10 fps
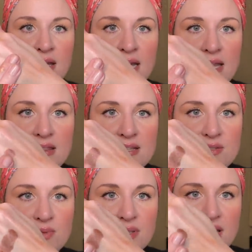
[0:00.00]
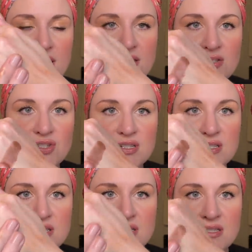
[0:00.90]
And this really is
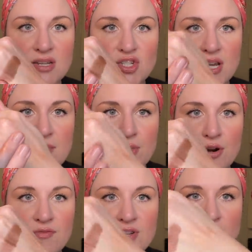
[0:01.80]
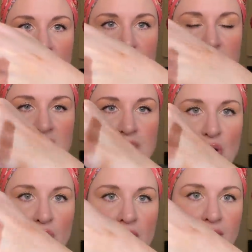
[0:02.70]
just such a perfect way to
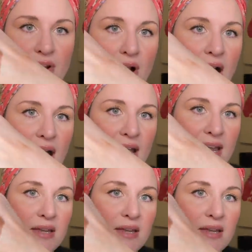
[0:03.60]
smoke out your eye.